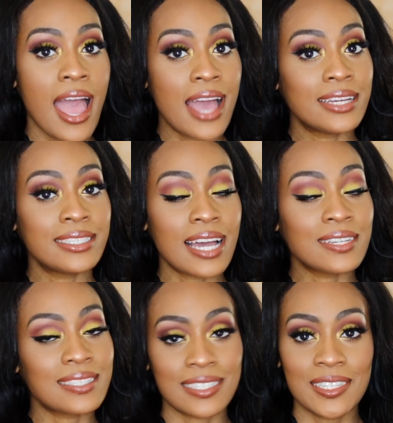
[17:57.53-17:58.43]
And
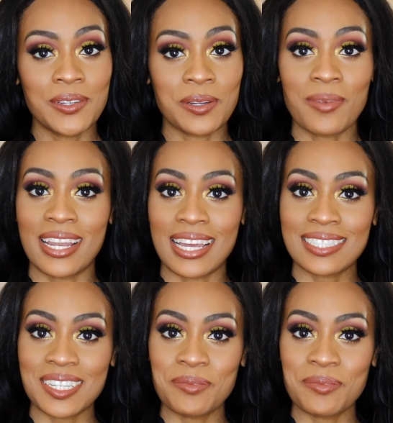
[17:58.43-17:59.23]
I'll see you in my next